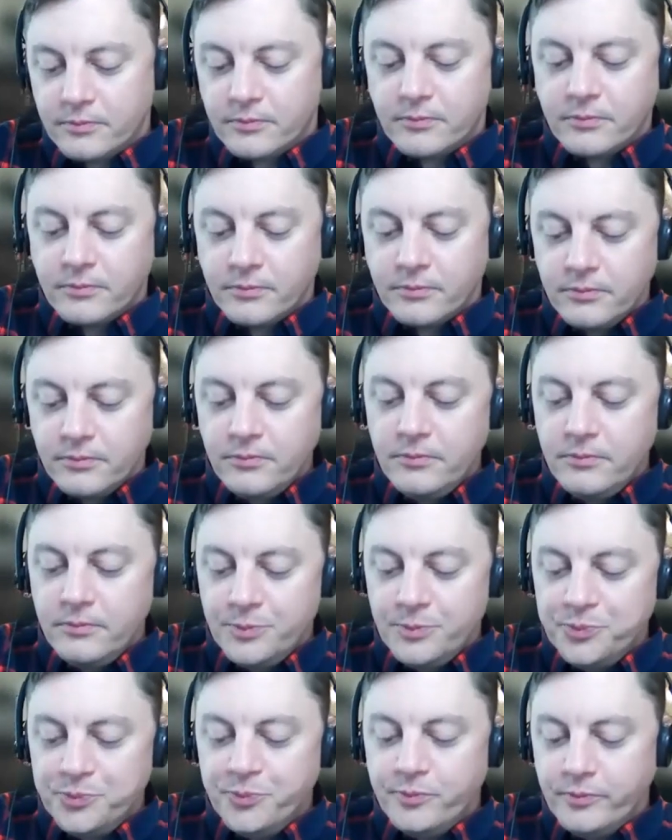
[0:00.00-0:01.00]

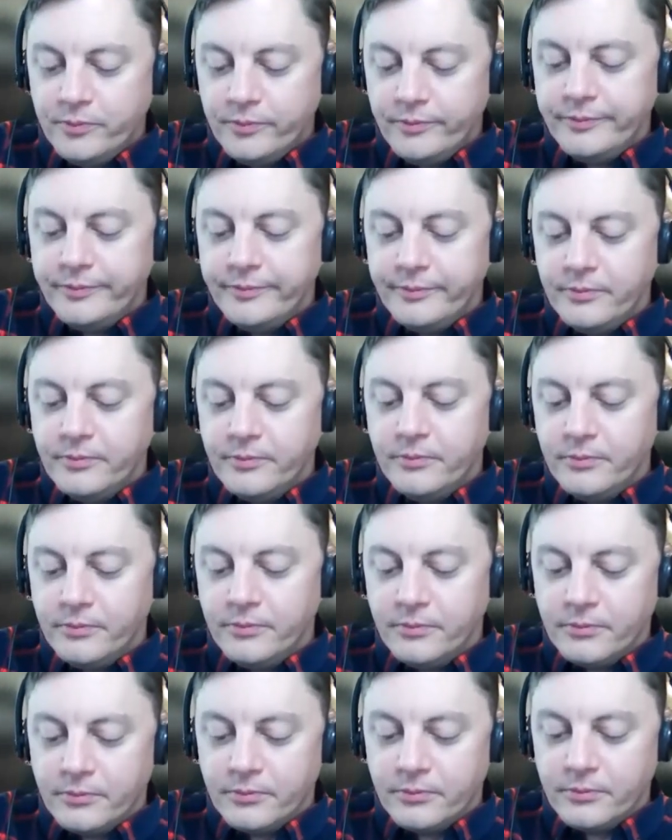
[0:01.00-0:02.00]

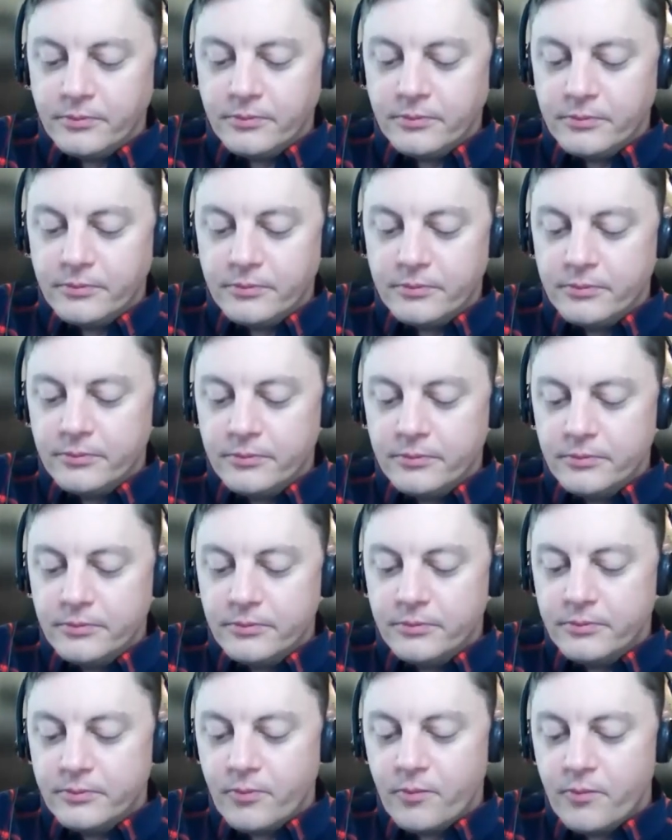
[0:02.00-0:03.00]

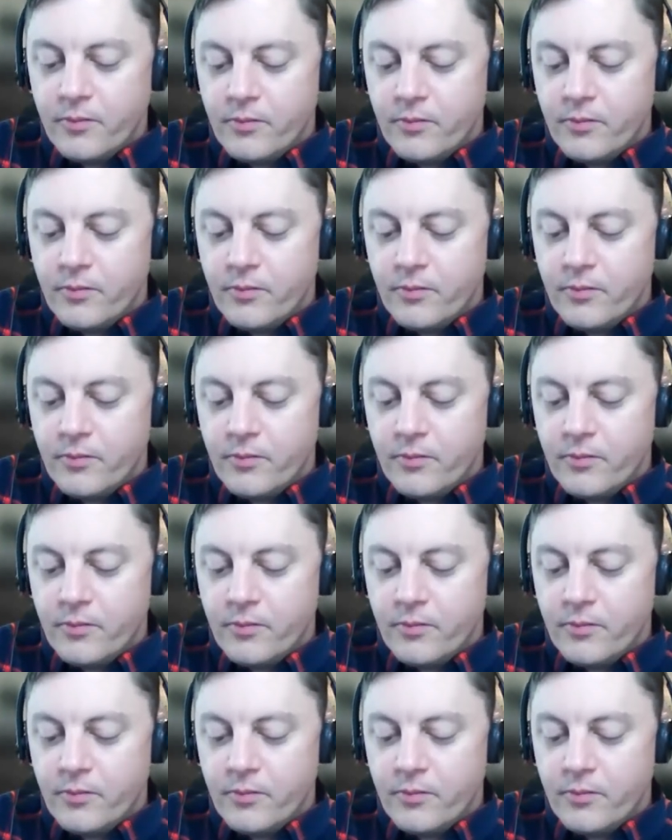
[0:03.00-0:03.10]
(not speaking)